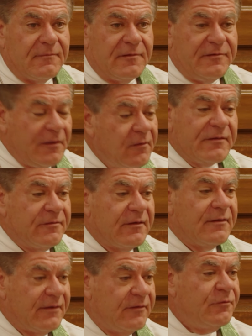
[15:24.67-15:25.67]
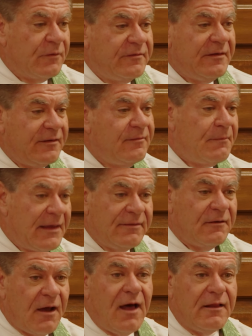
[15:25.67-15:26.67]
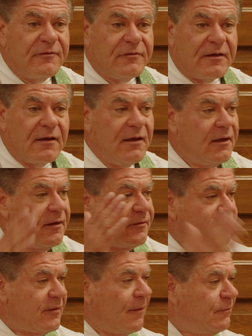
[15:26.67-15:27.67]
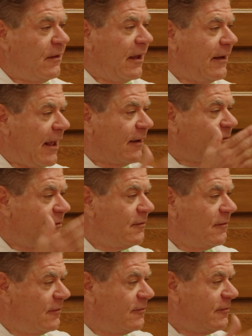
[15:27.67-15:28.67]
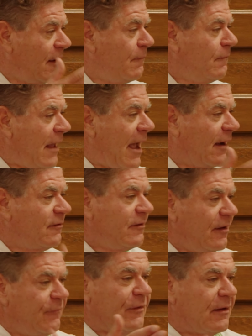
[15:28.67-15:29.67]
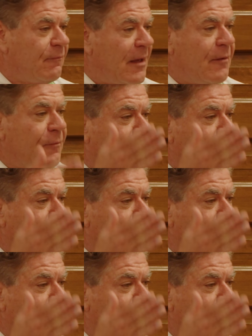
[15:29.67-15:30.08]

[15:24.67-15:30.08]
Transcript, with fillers: Seriously, this was his methodology. Some, an act, some activity, maybe